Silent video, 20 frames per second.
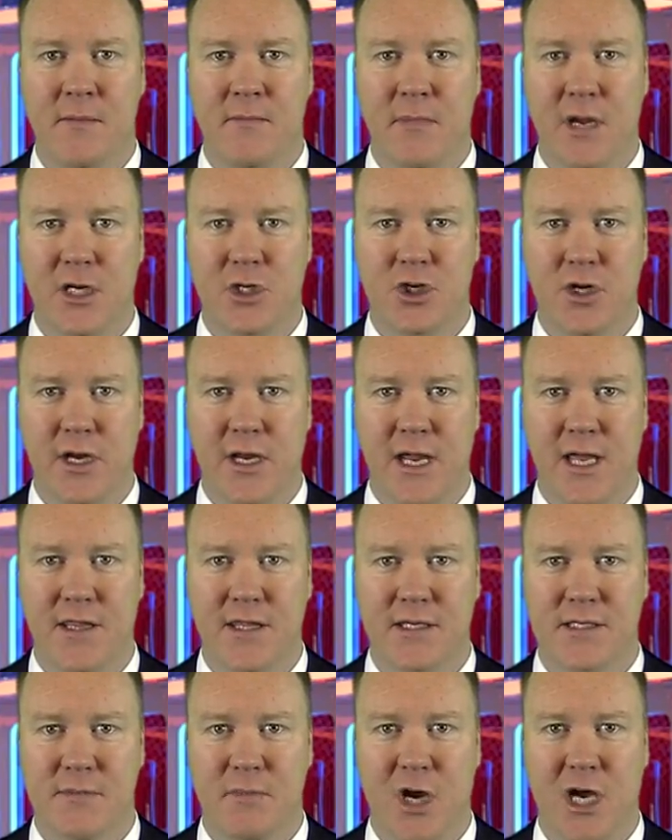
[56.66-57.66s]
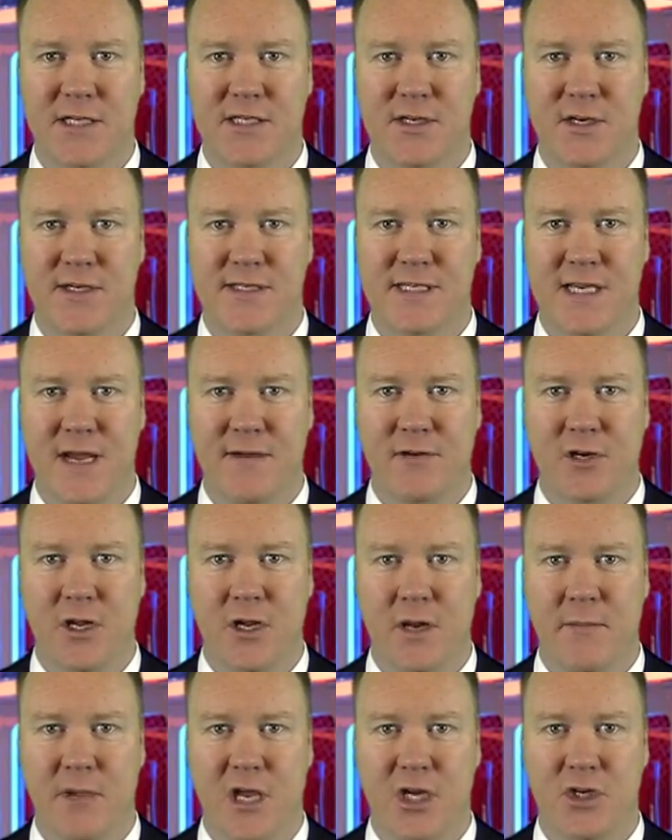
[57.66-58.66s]
Make sure you get this monster seven
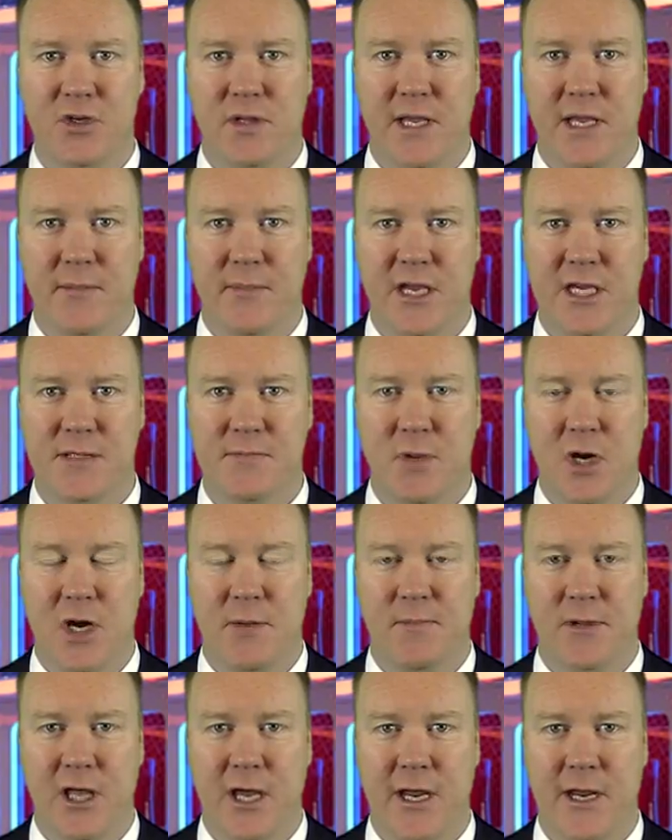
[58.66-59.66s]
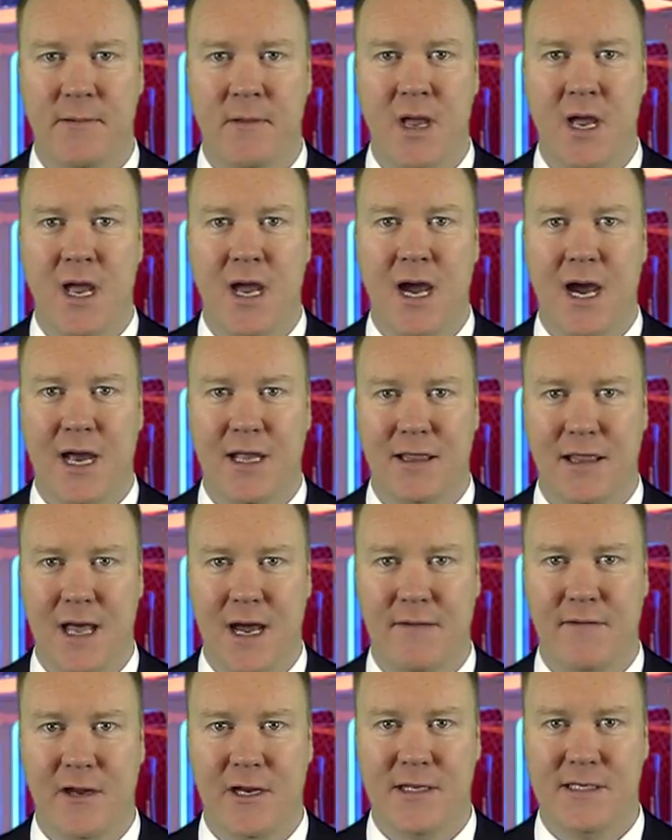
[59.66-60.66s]
unit Major League Baseball play. I
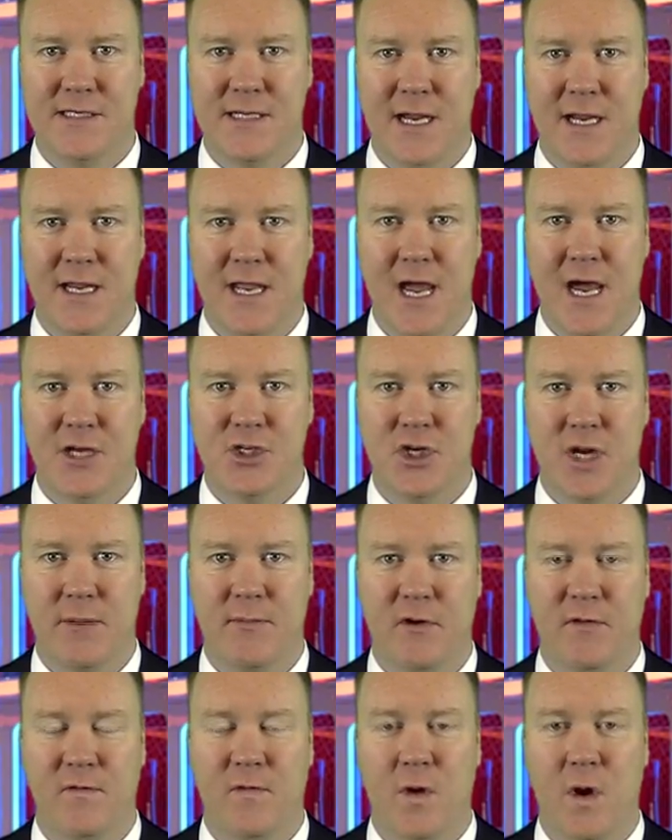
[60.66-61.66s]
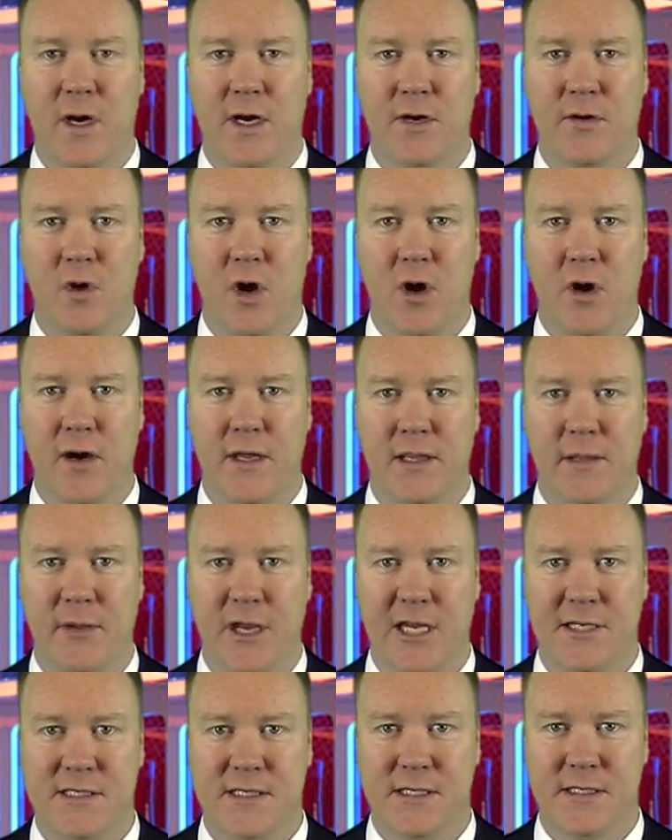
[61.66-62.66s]
love it as I cashed number four in a row on the
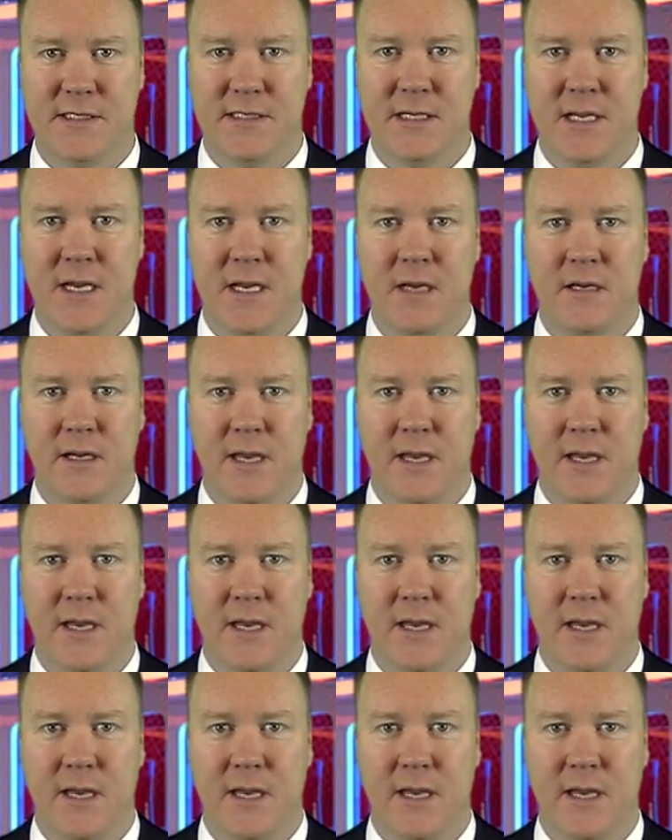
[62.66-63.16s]
bases.